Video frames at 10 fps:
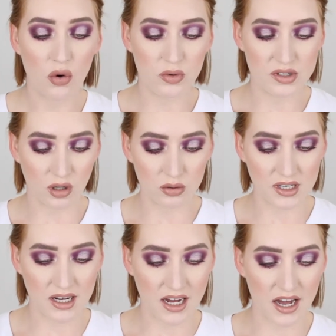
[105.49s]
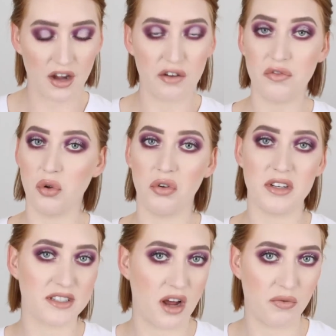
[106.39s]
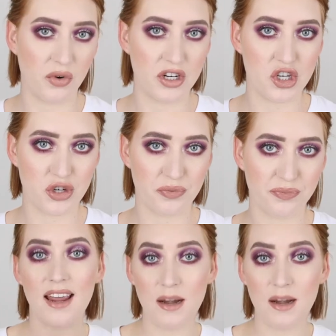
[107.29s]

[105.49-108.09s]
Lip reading: resulting in flawless coverage.